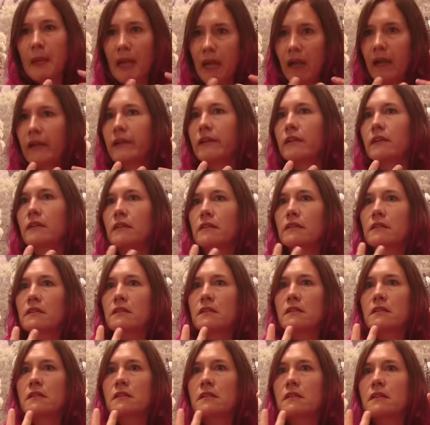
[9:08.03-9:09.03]

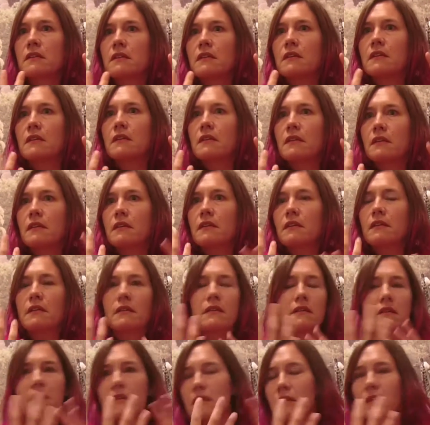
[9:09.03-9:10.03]
patterns,
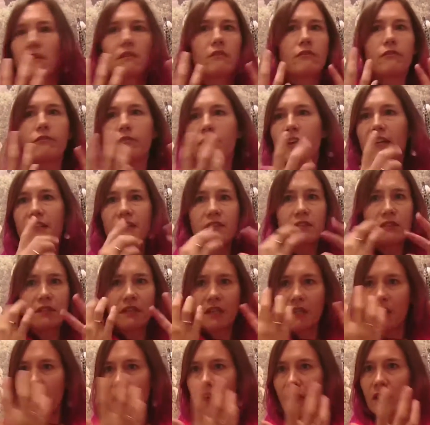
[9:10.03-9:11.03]

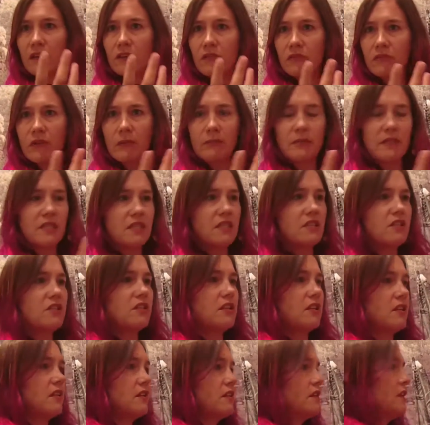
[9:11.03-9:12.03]
fractally kind of
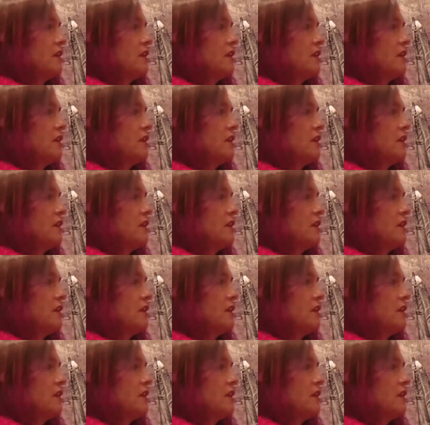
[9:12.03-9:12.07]
repetition.